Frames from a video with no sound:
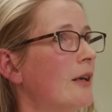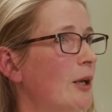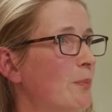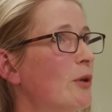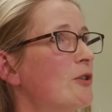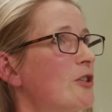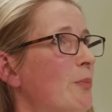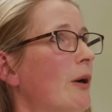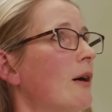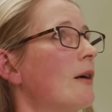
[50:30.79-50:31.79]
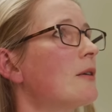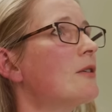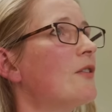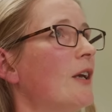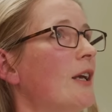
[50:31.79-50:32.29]
it pulls
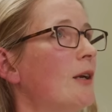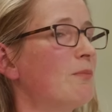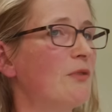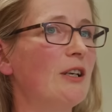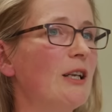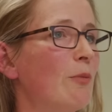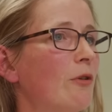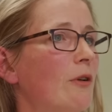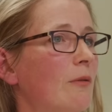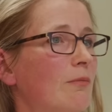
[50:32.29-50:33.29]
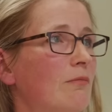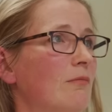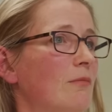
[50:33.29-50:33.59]
apart the, the liberal